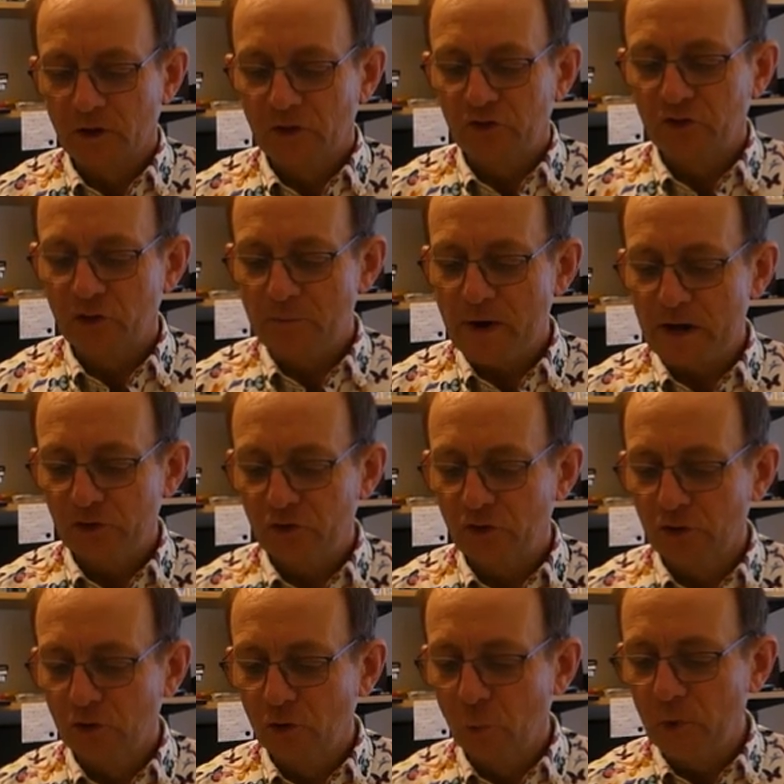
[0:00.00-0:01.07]

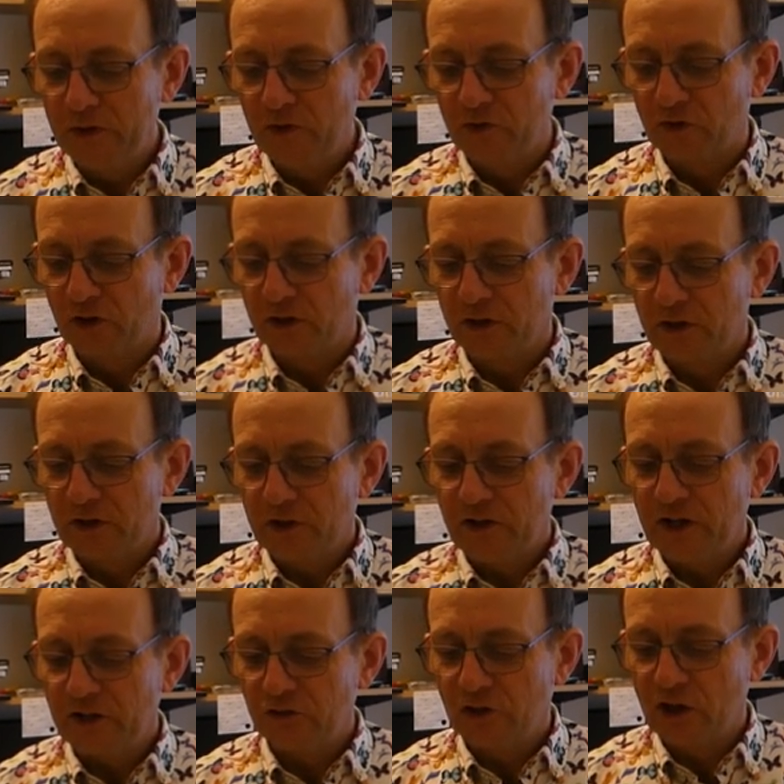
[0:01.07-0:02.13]
Surmounting the winter,
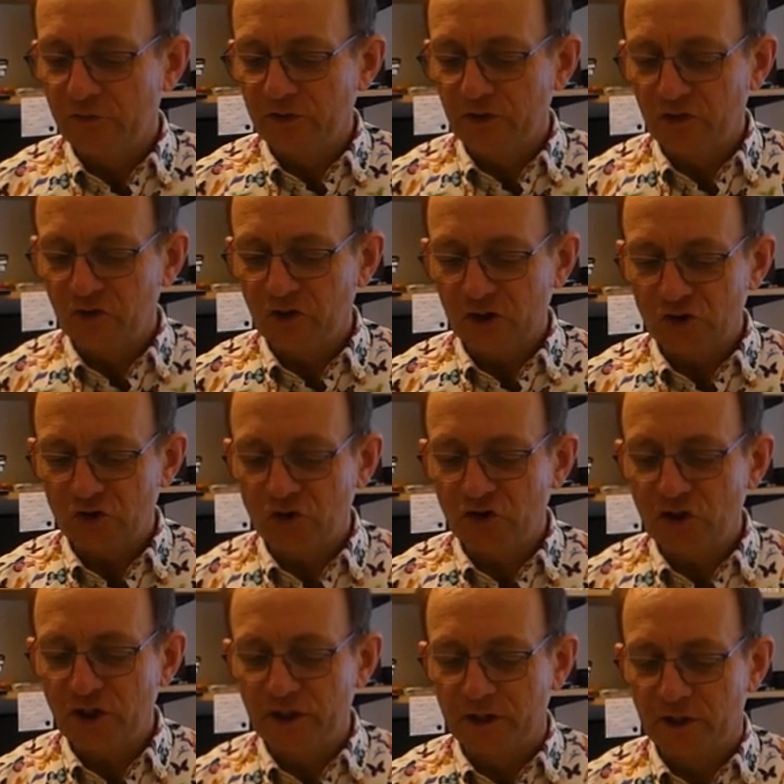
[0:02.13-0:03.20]
yet giving such
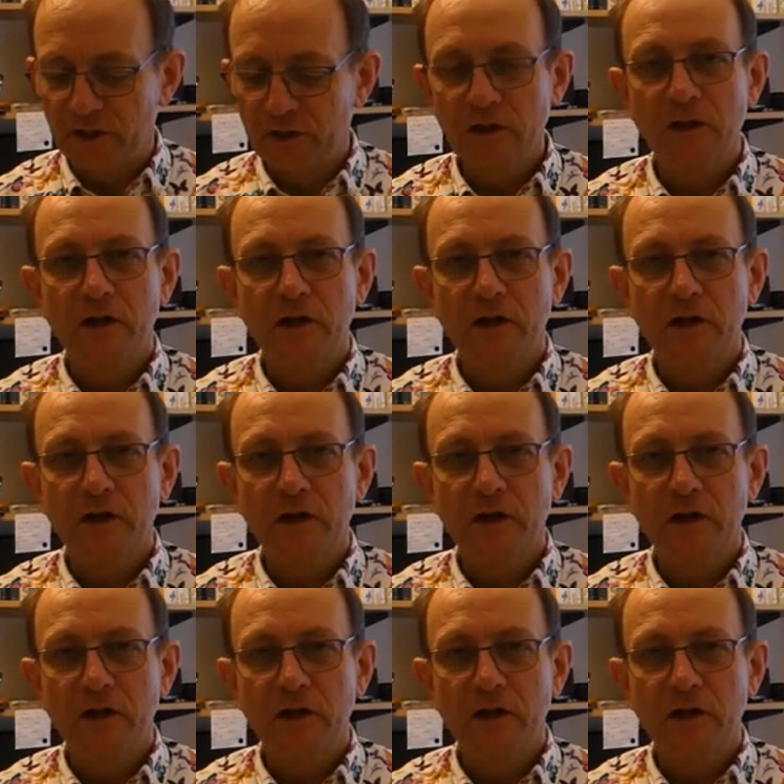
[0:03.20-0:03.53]
cheer,